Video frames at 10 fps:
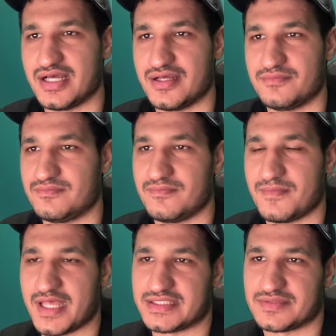
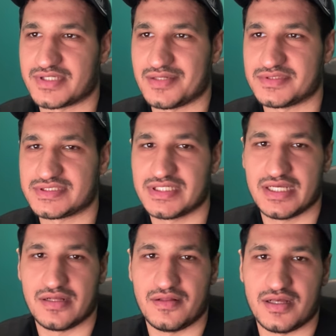And sometimes
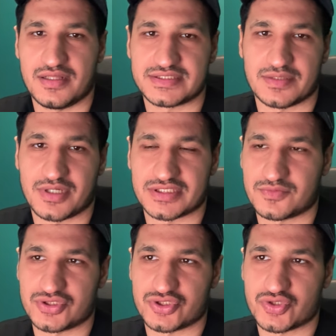some
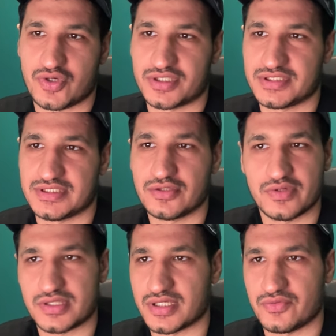customers are so hard to deal
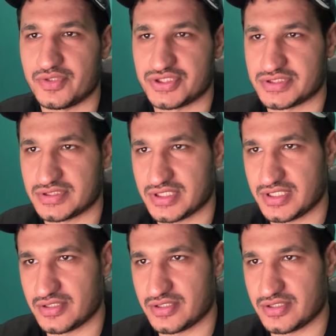with that we just,